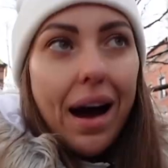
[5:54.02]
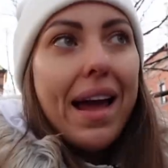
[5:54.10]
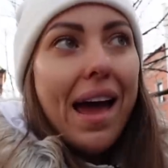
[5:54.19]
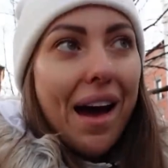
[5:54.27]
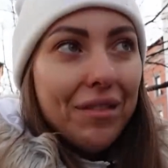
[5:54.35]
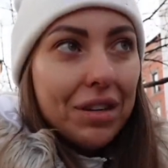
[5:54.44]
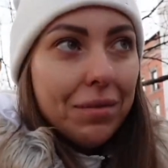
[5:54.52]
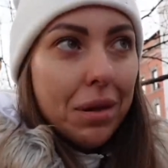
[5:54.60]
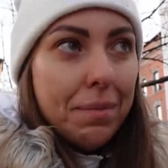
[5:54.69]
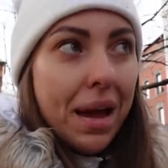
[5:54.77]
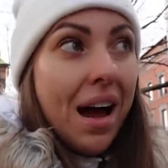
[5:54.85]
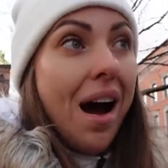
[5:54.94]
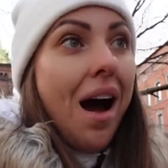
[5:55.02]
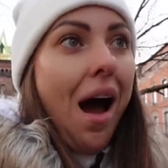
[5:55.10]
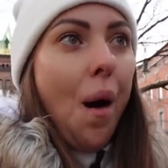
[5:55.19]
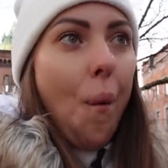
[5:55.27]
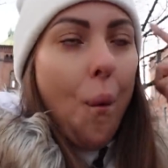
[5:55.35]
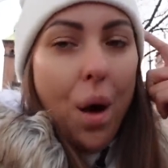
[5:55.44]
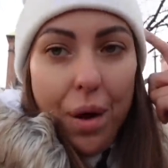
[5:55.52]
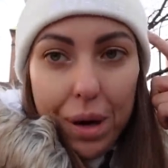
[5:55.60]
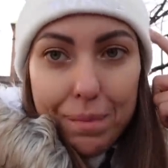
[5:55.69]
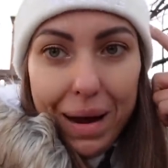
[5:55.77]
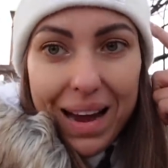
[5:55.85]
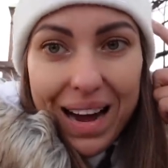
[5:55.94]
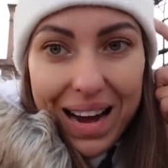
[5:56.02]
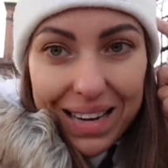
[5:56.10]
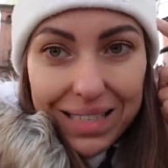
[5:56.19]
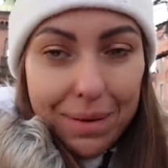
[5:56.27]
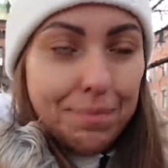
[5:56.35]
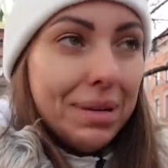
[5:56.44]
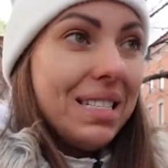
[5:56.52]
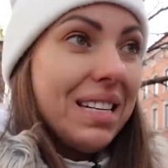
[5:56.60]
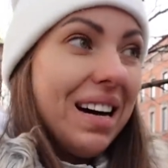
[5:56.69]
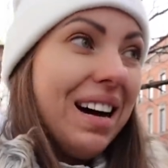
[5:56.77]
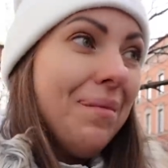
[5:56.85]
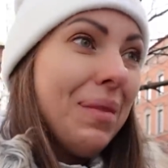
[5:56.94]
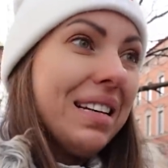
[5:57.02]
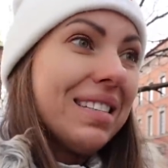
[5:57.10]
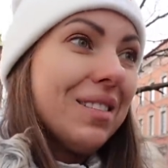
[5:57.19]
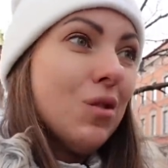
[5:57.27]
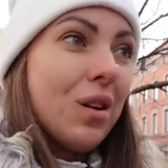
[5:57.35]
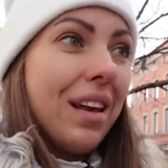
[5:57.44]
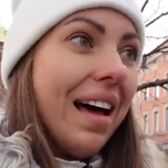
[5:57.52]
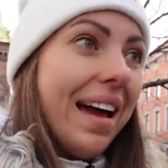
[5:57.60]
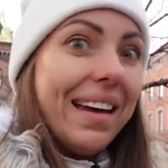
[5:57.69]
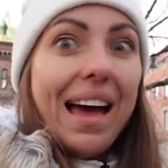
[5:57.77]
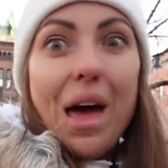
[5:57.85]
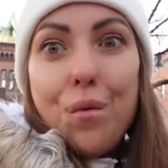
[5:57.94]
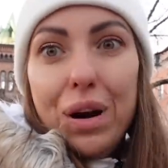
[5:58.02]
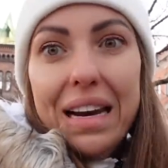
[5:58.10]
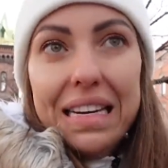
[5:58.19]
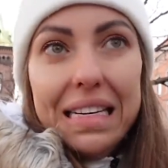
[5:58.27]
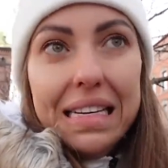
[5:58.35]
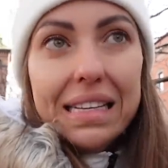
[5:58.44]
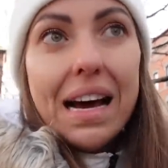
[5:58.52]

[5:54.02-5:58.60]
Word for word: I have it with me. I'm wearing my hat, but it's not like I really need it,